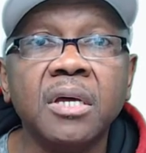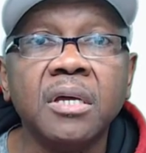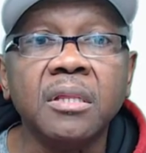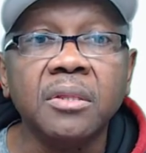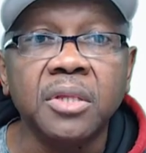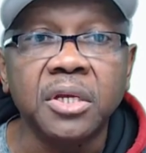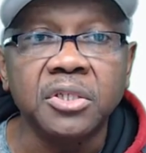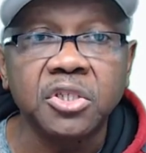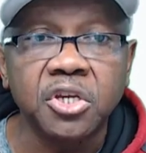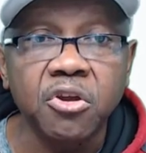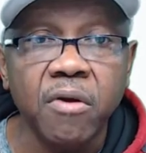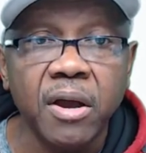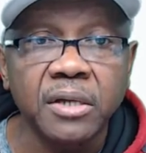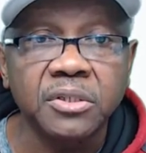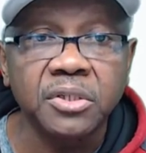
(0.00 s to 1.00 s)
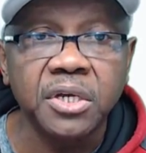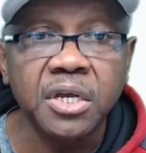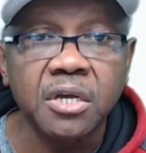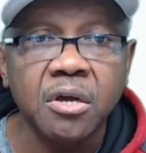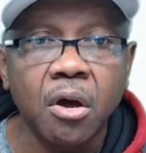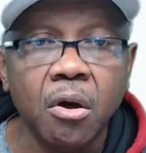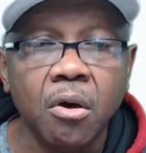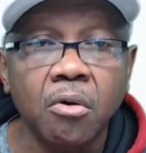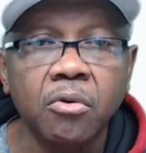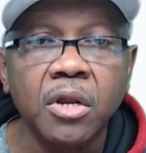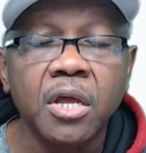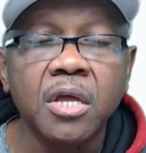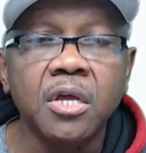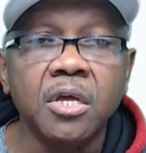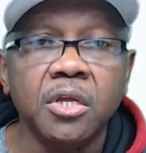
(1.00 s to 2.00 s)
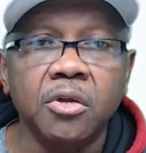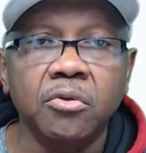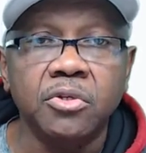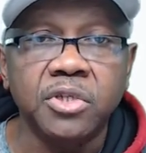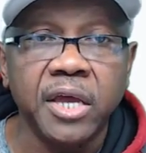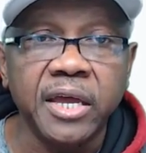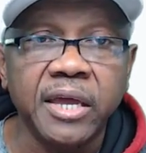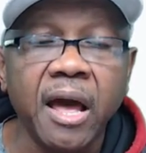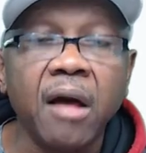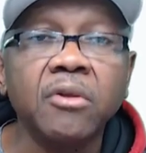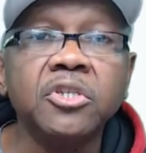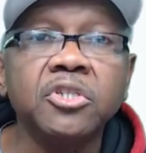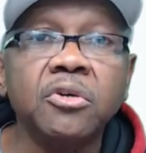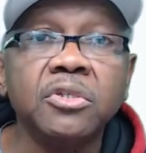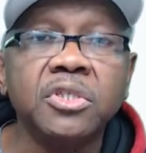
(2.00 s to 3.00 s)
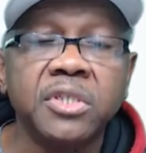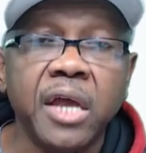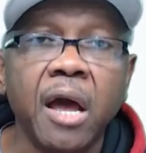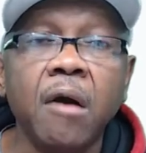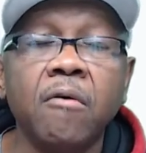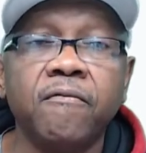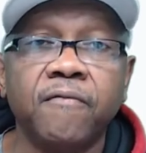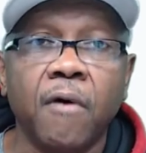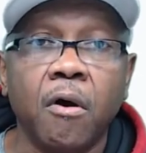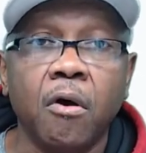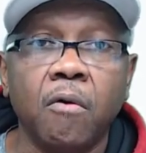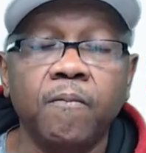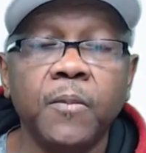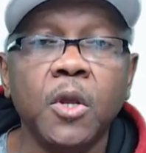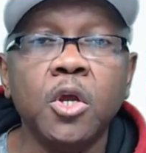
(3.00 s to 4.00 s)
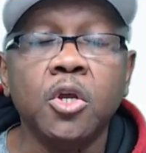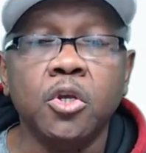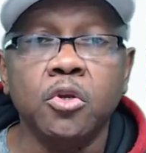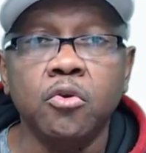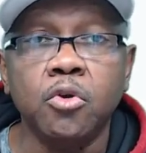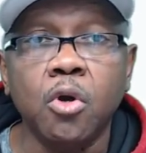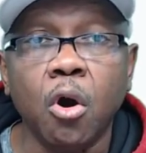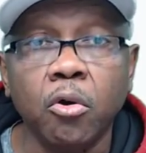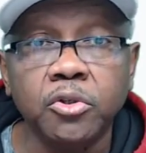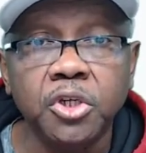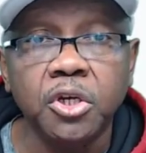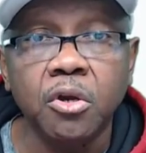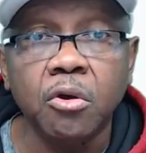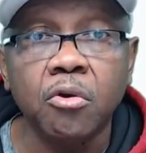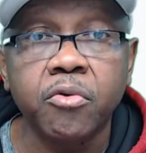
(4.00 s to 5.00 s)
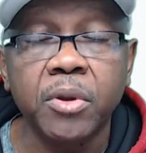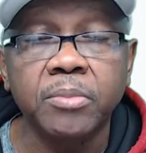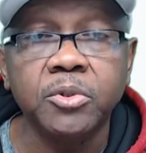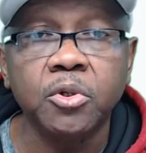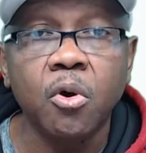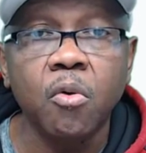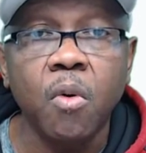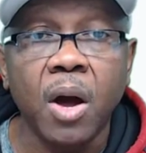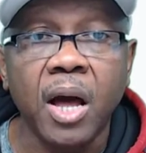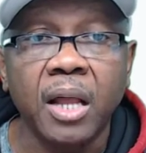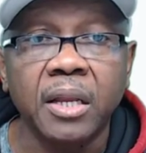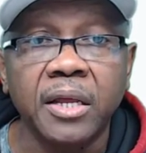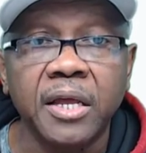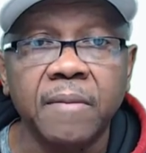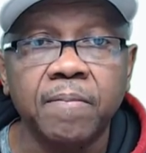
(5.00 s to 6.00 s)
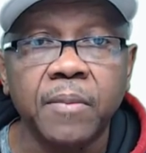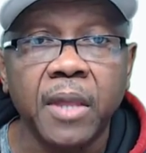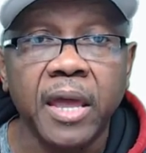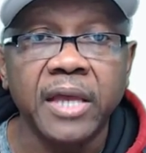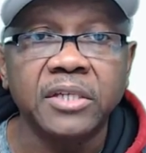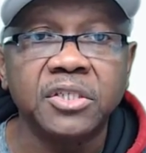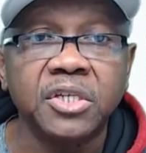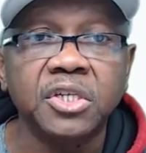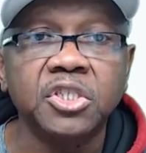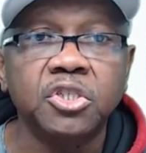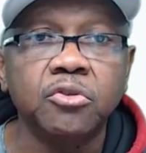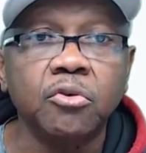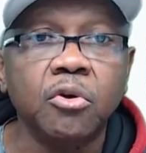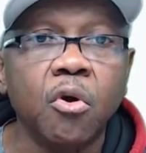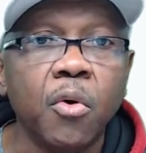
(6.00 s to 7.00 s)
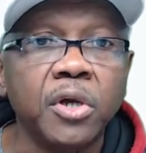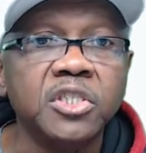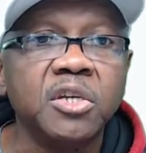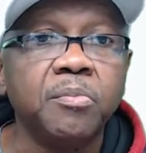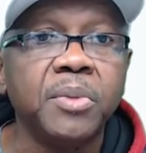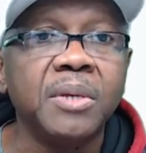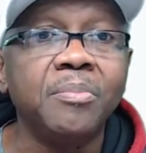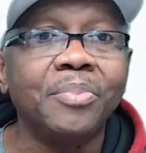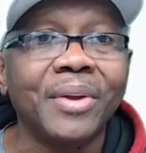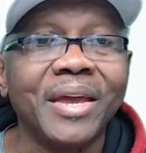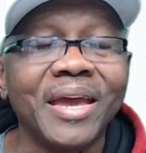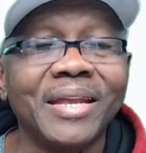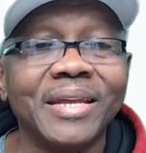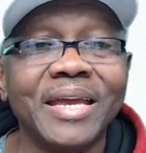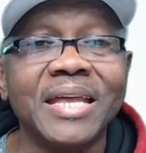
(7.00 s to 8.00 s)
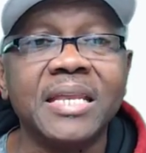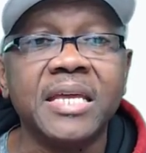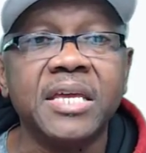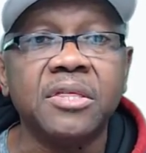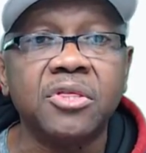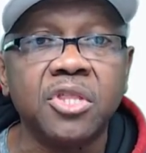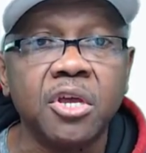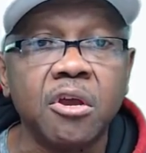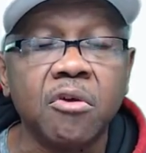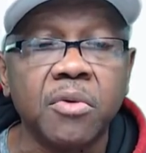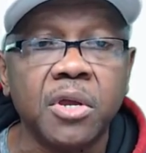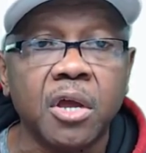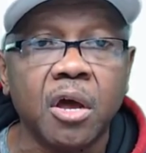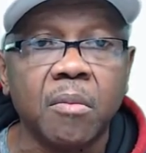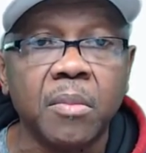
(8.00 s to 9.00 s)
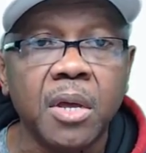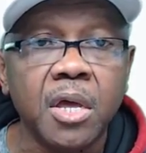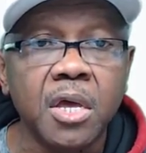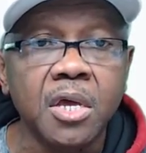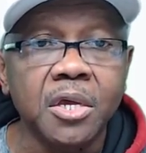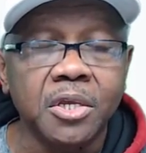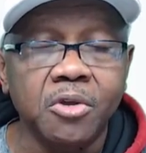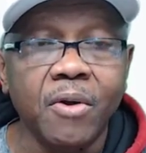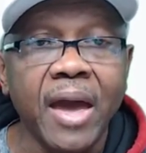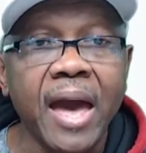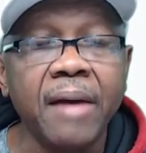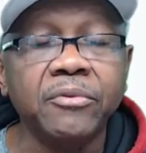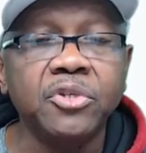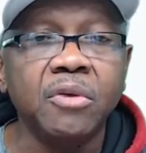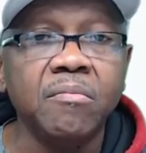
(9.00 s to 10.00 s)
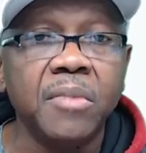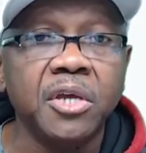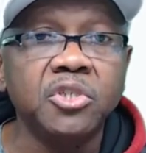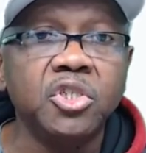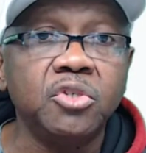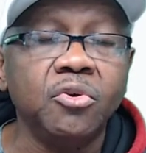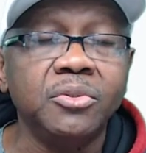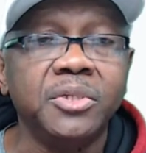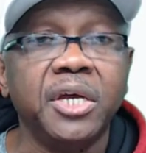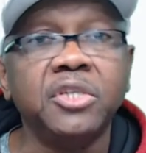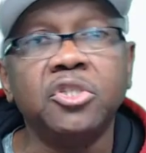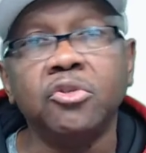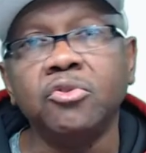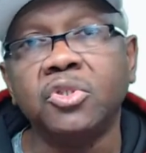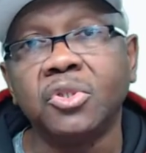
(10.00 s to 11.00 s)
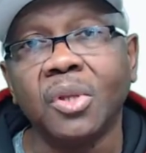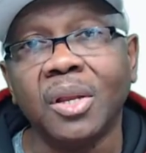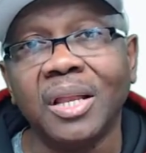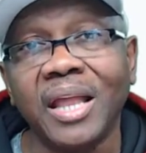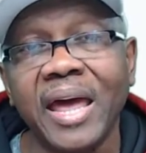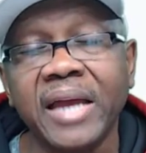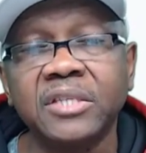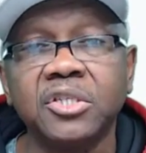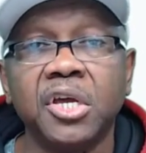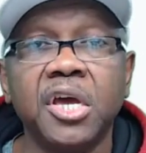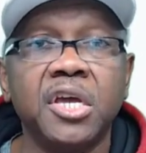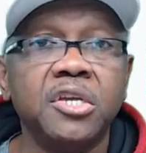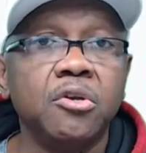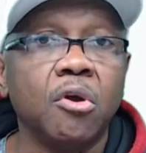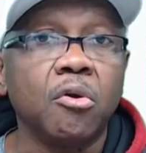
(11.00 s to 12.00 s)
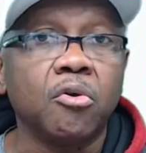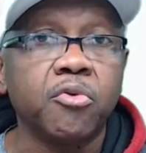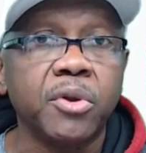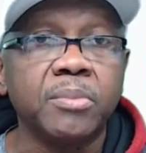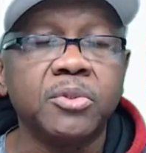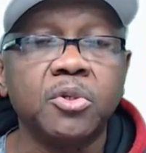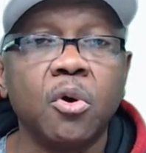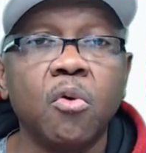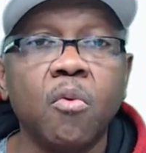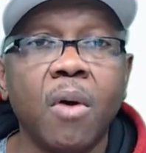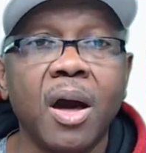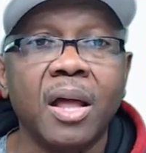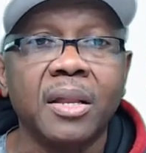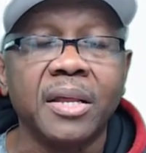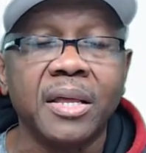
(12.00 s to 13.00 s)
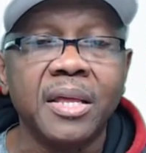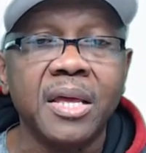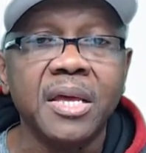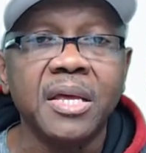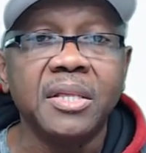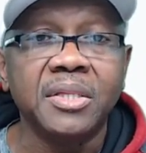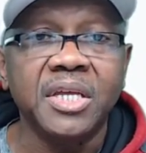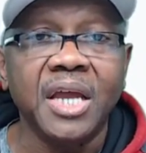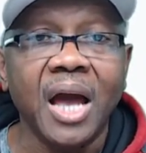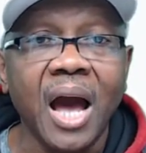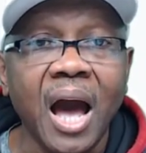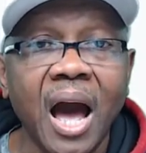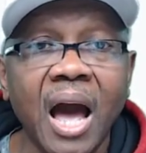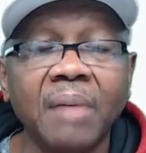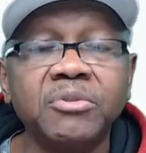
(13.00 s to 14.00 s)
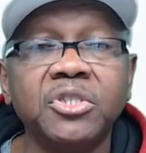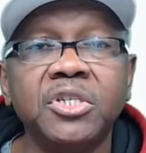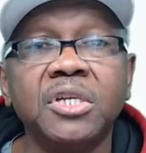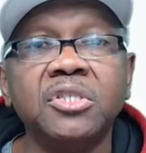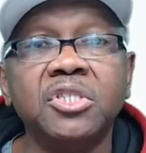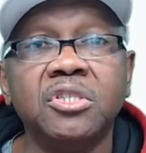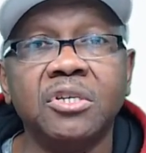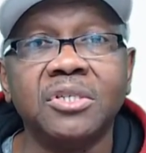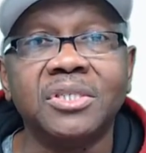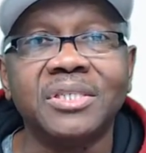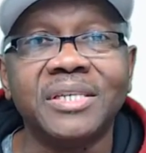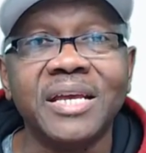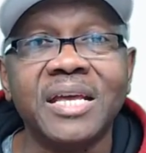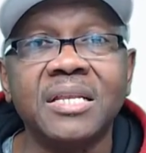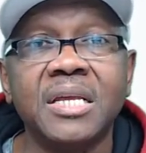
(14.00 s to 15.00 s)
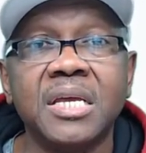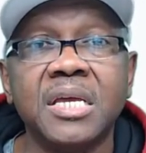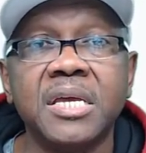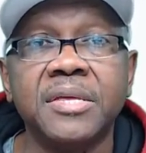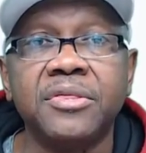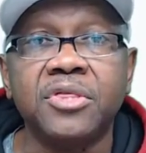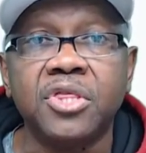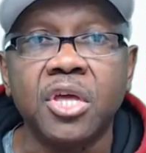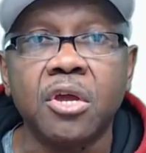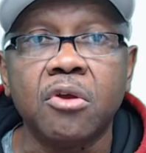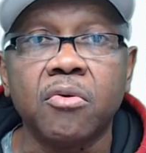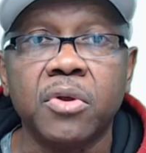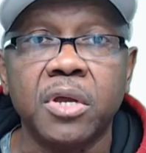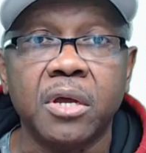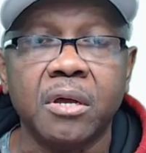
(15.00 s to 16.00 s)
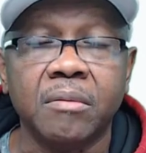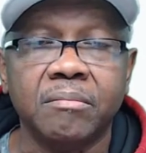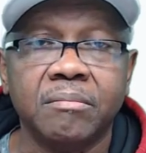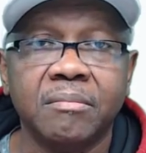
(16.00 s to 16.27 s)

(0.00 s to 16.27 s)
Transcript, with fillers: This QRC code, you take out your cell phone, you go to your crypto wallet, and since you're going to be paying in Ethereum, you have to make sure that you select in your crypto wallet the option to send Ethereum.